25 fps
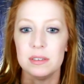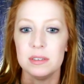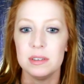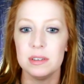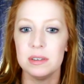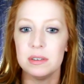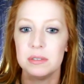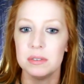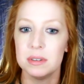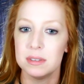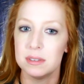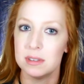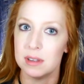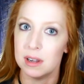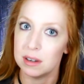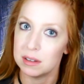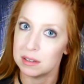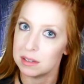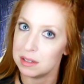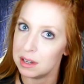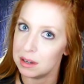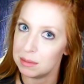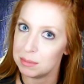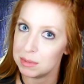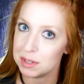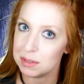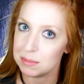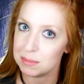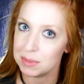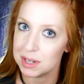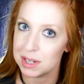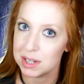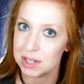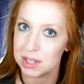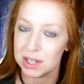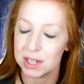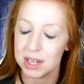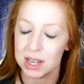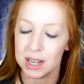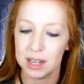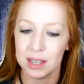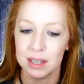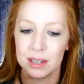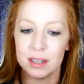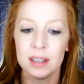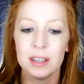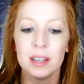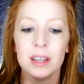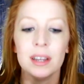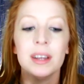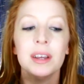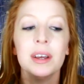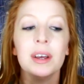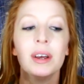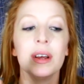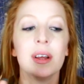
and she knew exactly how much money she had.